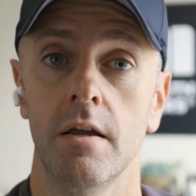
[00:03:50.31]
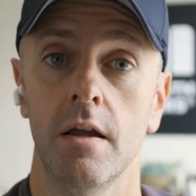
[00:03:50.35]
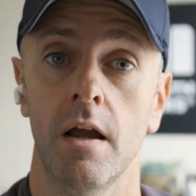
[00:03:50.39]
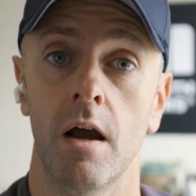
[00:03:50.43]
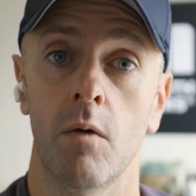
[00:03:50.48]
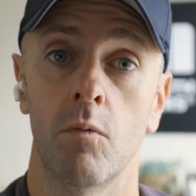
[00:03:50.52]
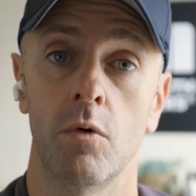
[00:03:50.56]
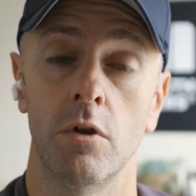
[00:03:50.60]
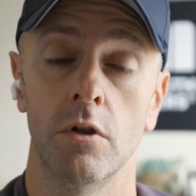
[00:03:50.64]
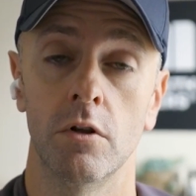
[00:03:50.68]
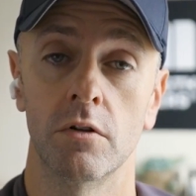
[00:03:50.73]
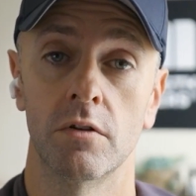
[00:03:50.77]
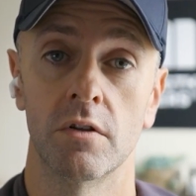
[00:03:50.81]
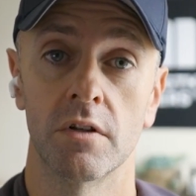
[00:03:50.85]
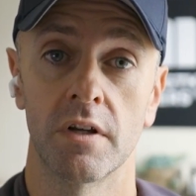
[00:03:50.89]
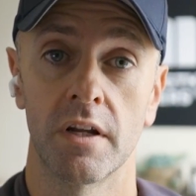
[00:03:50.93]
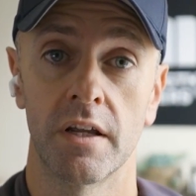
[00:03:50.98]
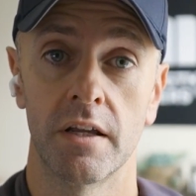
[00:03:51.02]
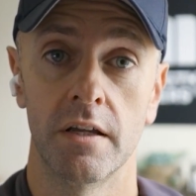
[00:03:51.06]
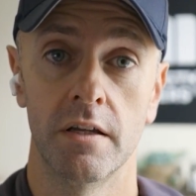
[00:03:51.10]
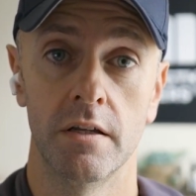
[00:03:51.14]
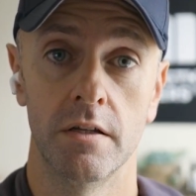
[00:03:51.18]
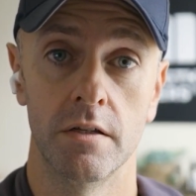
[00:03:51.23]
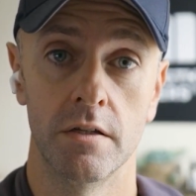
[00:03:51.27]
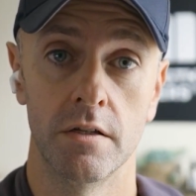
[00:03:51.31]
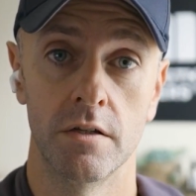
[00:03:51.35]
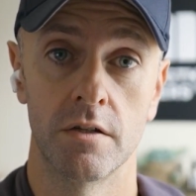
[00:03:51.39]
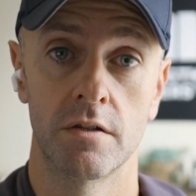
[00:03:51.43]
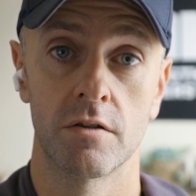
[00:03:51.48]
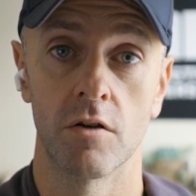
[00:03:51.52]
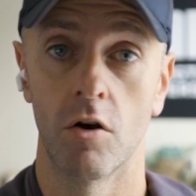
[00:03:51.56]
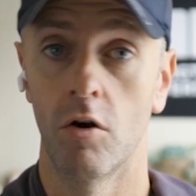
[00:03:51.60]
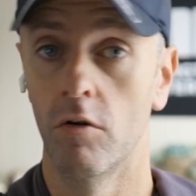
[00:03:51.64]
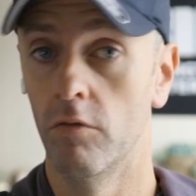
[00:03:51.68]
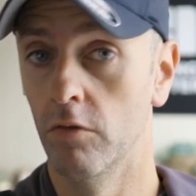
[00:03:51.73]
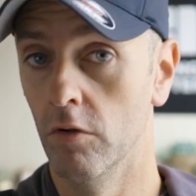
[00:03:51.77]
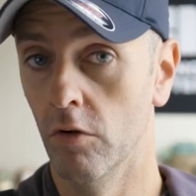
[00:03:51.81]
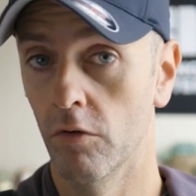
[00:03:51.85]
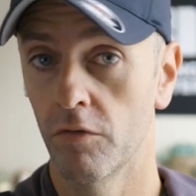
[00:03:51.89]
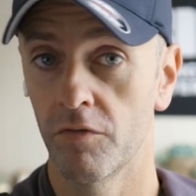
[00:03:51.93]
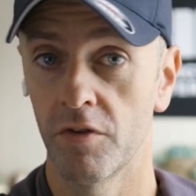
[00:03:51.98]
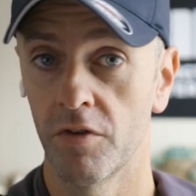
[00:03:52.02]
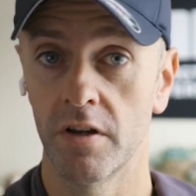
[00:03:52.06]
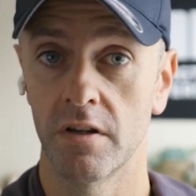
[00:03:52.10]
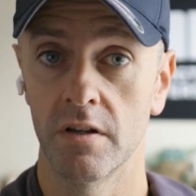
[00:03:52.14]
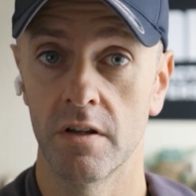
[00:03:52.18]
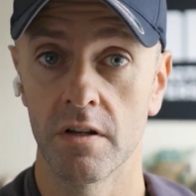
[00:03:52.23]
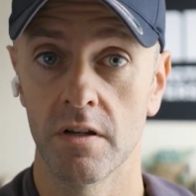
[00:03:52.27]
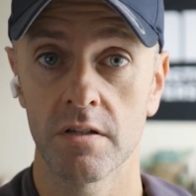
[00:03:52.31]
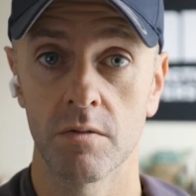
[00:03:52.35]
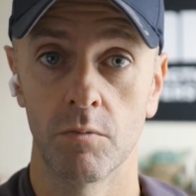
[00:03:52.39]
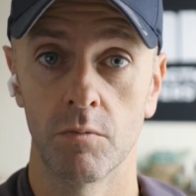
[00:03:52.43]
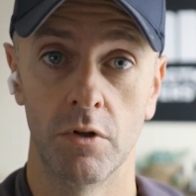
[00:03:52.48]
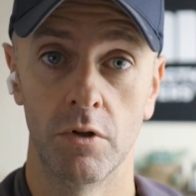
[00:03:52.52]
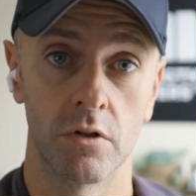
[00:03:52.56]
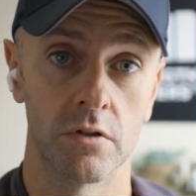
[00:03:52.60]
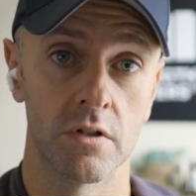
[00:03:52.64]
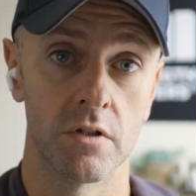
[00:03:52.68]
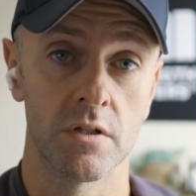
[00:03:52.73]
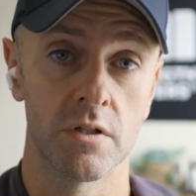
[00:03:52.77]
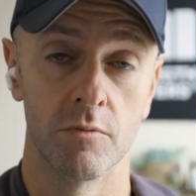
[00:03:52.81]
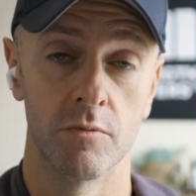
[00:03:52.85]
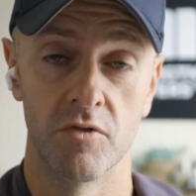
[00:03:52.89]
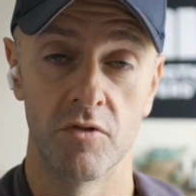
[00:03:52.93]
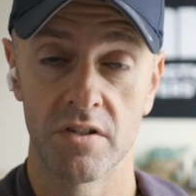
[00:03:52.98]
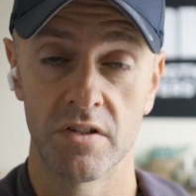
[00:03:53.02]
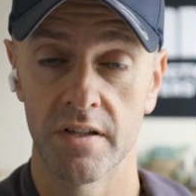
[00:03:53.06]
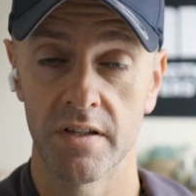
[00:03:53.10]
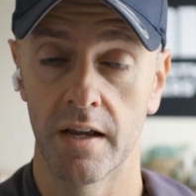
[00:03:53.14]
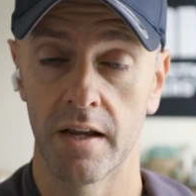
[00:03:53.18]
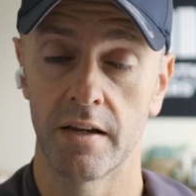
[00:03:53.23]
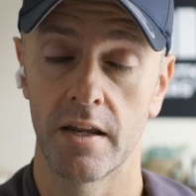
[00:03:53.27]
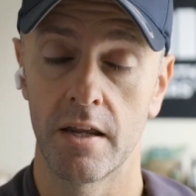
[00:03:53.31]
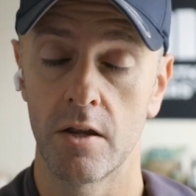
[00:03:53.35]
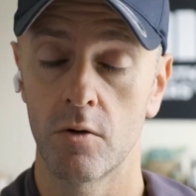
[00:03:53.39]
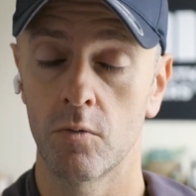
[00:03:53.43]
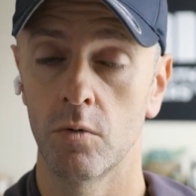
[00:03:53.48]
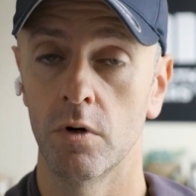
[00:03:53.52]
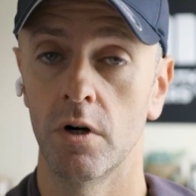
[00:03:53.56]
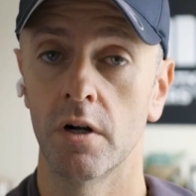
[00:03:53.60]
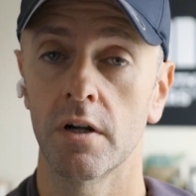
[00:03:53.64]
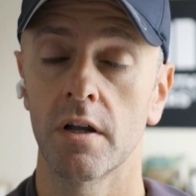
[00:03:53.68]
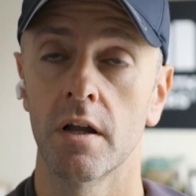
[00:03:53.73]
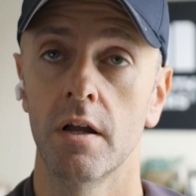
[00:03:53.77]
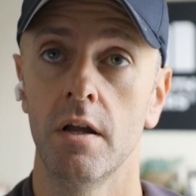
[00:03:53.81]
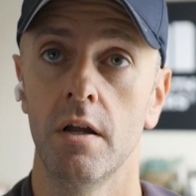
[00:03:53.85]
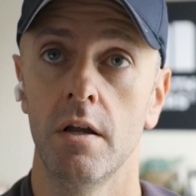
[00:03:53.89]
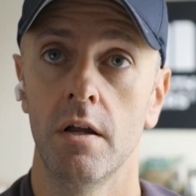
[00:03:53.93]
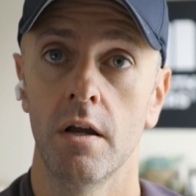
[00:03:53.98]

and we looked at his overall fitness and we looked at some of his technique work.